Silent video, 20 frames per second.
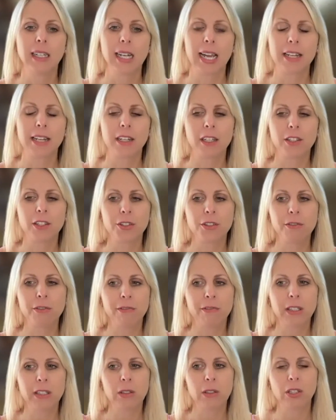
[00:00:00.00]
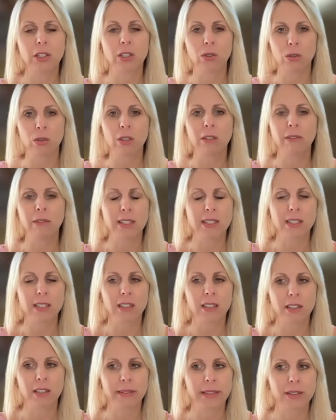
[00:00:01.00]
And I do feel that all of us are
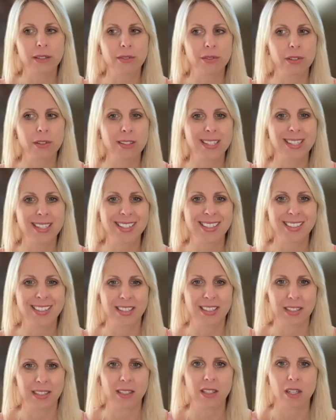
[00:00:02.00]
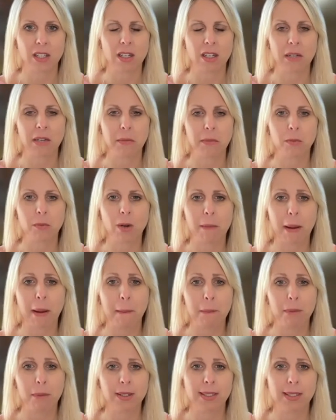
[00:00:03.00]
going through this at this time, and we're
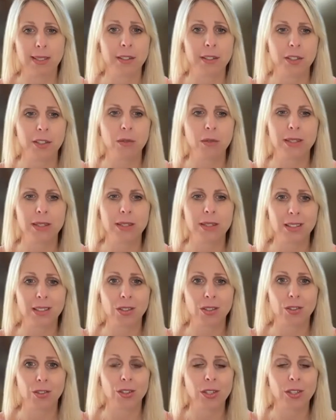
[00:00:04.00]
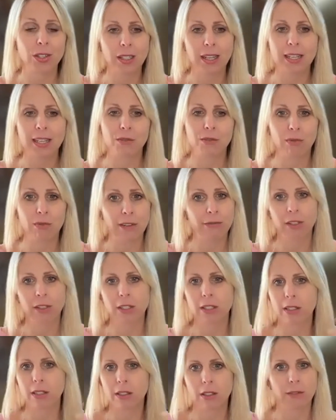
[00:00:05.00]
being presented with externalized
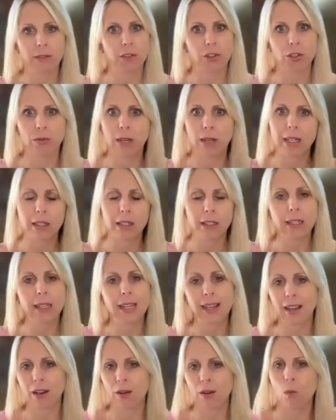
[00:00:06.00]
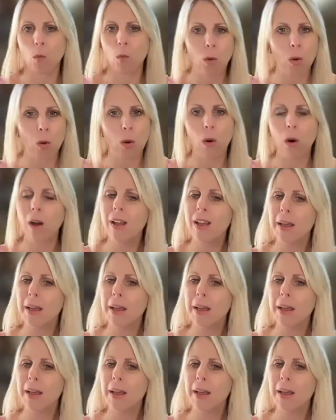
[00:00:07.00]
references of duality and war.